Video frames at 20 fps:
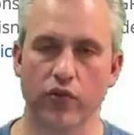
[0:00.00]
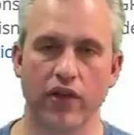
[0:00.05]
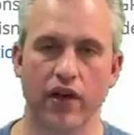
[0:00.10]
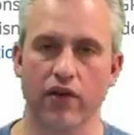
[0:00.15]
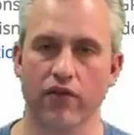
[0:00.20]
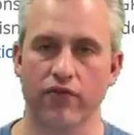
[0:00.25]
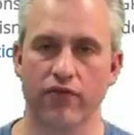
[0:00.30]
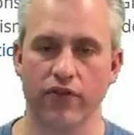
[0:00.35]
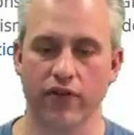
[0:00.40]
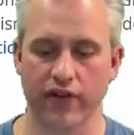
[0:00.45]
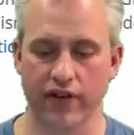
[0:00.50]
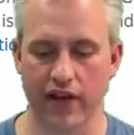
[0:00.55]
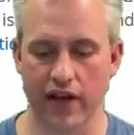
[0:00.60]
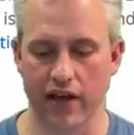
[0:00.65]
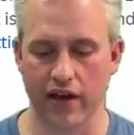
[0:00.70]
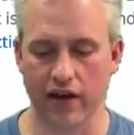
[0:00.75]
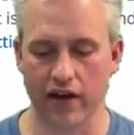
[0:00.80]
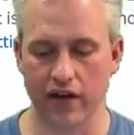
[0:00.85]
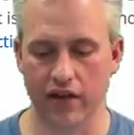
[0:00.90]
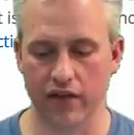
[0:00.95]
without filling
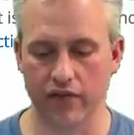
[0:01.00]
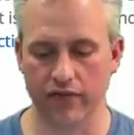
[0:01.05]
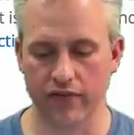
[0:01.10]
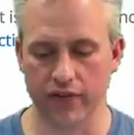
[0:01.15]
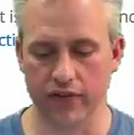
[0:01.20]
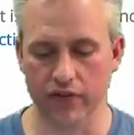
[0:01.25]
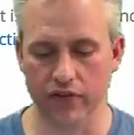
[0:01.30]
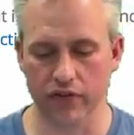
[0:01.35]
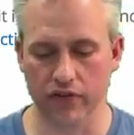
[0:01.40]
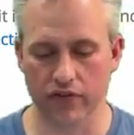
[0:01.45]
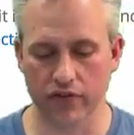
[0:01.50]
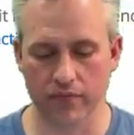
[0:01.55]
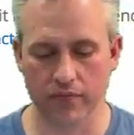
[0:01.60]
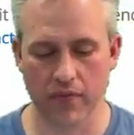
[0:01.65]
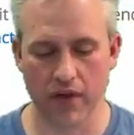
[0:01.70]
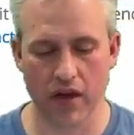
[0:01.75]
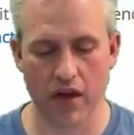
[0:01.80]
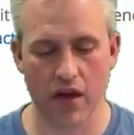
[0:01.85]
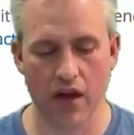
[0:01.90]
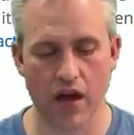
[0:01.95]
out any of the fields.
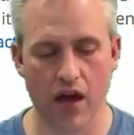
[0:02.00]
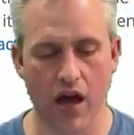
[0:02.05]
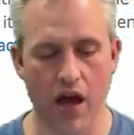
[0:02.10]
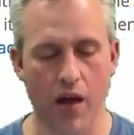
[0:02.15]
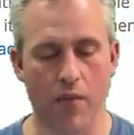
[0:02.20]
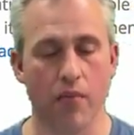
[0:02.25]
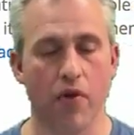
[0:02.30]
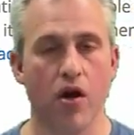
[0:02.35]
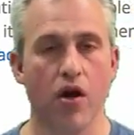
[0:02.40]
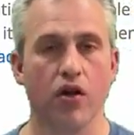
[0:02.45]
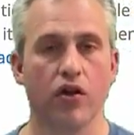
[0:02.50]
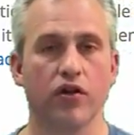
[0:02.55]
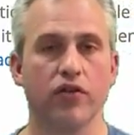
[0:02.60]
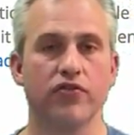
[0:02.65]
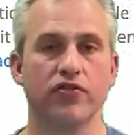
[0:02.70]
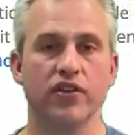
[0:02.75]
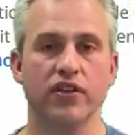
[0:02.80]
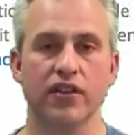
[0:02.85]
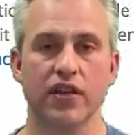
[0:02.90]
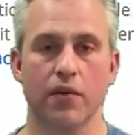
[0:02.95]
You've
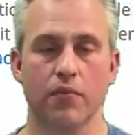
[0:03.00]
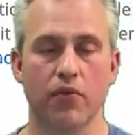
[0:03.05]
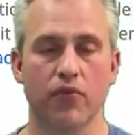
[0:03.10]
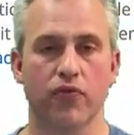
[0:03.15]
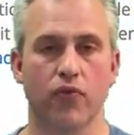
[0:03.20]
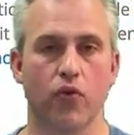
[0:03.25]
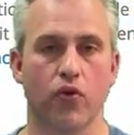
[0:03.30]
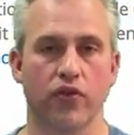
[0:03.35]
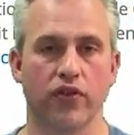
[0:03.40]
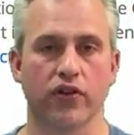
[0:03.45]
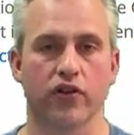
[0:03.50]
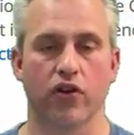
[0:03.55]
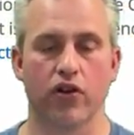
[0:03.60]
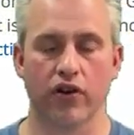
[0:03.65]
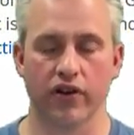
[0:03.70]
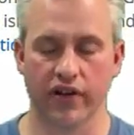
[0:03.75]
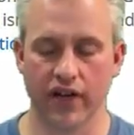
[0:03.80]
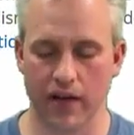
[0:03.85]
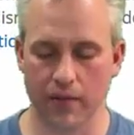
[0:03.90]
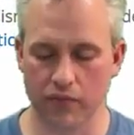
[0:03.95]
seen that before in the
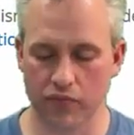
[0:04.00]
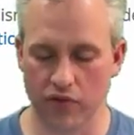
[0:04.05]
card game,